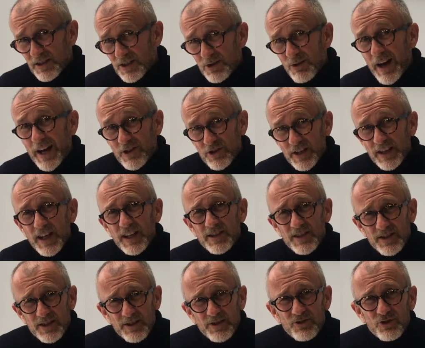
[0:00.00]
to actually get a
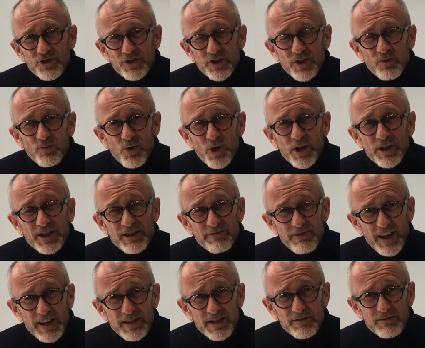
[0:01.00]
solution that worked
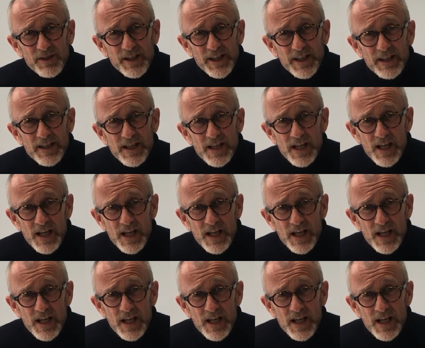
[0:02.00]
effectively.